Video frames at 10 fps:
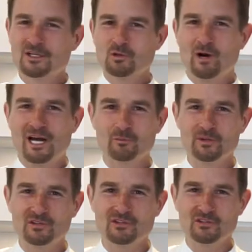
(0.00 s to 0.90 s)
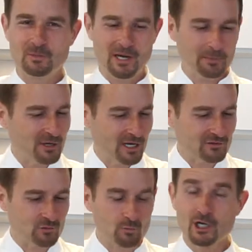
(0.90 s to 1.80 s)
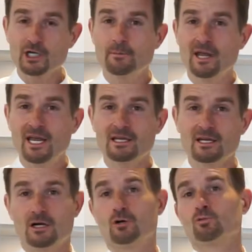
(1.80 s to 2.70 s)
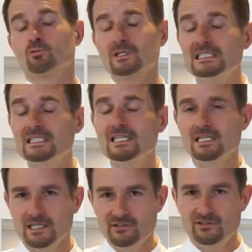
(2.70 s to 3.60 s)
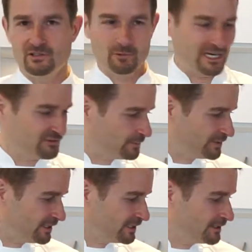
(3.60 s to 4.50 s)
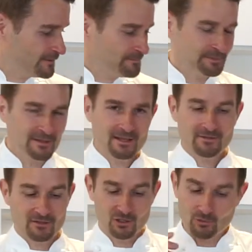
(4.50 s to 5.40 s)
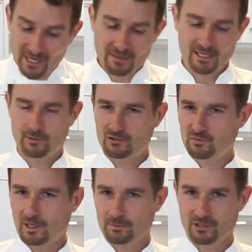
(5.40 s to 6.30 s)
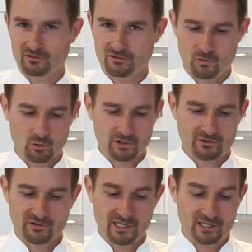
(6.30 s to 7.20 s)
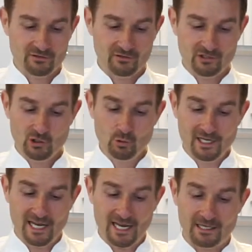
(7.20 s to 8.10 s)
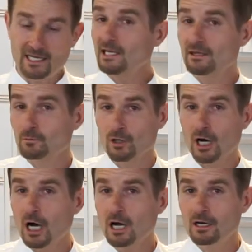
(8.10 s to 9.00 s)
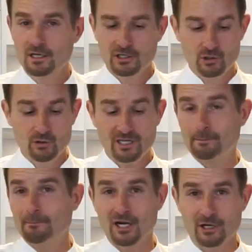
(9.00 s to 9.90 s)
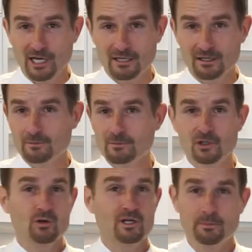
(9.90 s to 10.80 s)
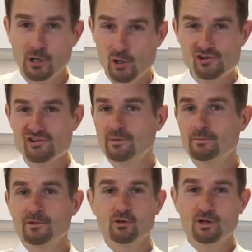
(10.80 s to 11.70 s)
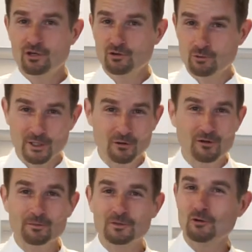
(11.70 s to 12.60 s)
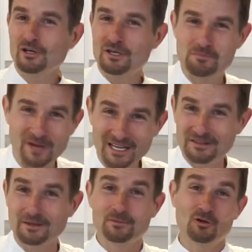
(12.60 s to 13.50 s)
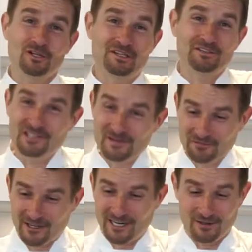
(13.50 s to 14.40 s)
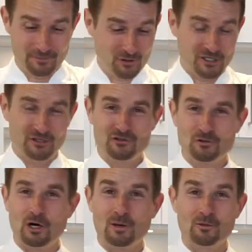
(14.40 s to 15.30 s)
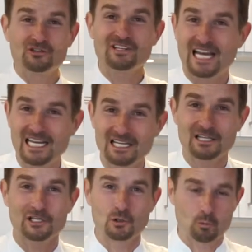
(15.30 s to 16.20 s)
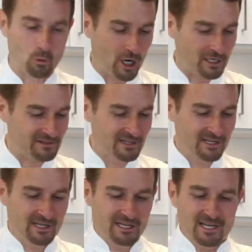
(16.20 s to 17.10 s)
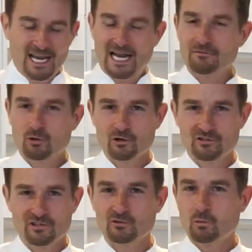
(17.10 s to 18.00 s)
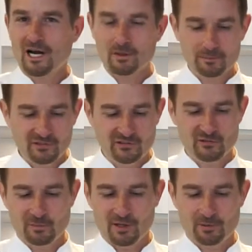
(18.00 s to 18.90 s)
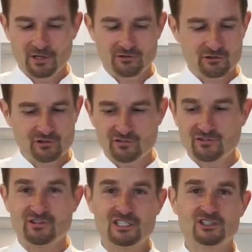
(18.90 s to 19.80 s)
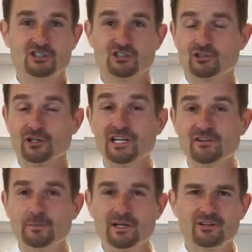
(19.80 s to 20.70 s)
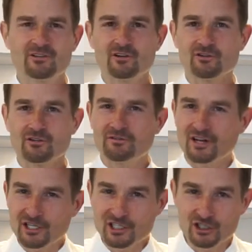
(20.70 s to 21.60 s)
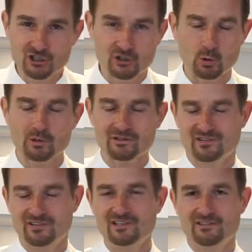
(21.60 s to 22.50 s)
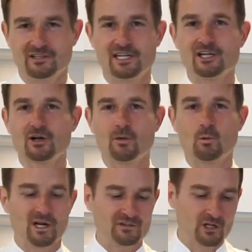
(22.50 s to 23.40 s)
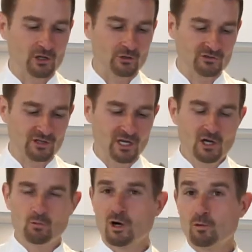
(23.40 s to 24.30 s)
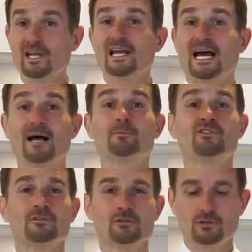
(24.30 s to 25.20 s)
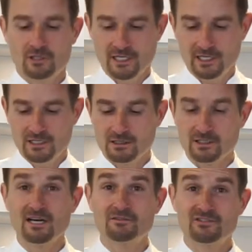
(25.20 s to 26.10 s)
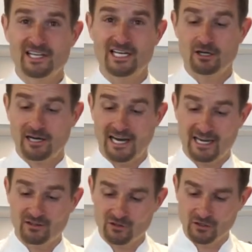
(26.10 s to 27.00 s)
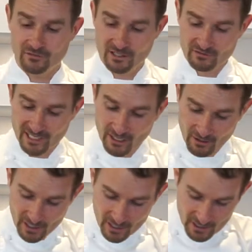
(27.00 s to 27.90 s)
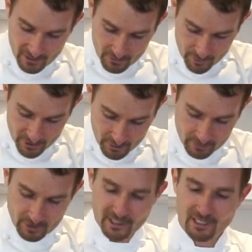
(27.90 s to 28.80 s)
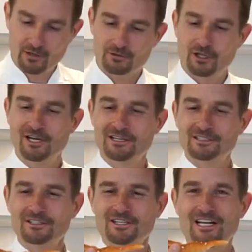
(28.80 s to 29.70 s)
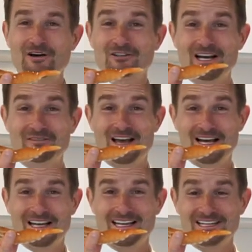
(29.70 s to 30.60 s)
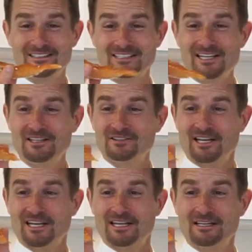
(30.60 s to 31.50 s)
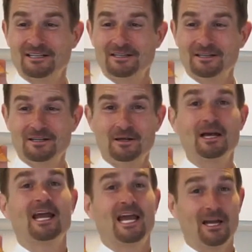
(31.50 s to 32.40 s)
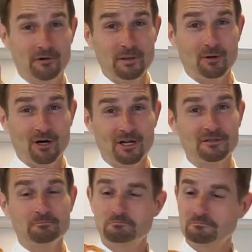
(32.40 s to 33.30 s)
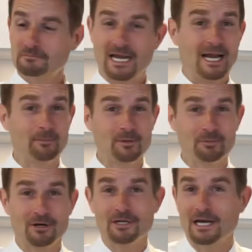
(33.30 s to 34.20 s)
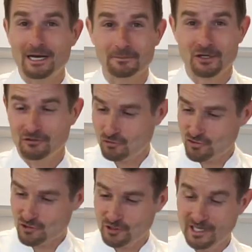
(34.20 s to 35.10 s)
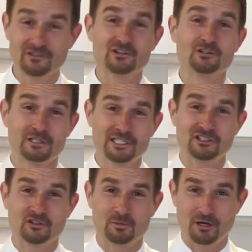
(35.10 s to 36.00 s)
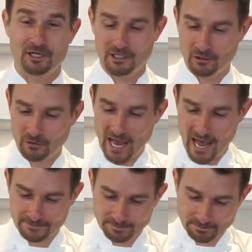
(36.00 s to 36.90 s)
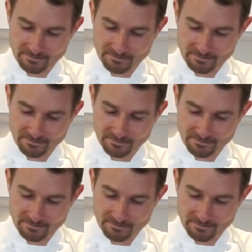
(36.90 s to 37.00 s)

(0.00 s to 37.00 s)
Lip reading: Wild BC spot prawns. We're gonna make a really easy recipe. The great thing about spot prawns, of course, is you can eat them raw, you can marinate them, you can poach them, you can grill them, you can bake them, you can deep fry them, you can do almost anything you want. And of course, these wild BC spot prawns are just such a treat because there's a very short season here on the West Coast where we absolutely love to get our hands on these. Now, really, look at how alive that guy is. He is a angry prawn, happy prawn, I'm not so sure. He's a delicious prawn, I know that.